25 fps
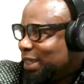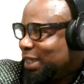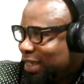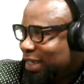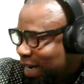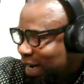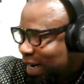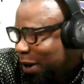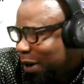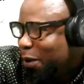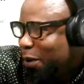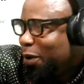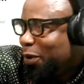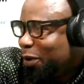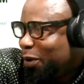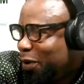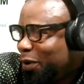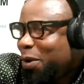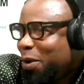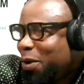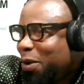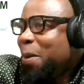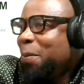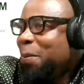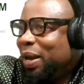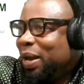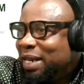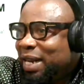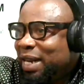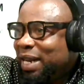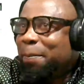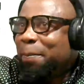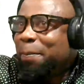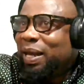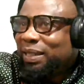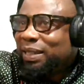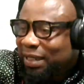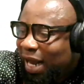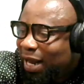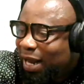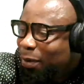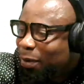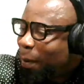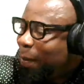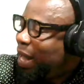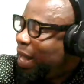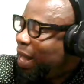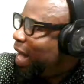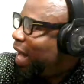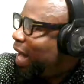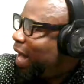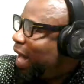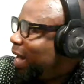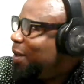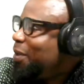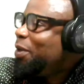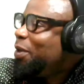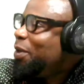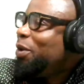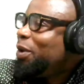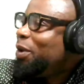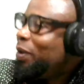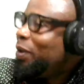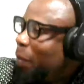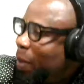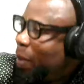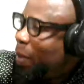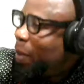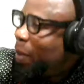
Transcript: But the ambassador, go there. Be a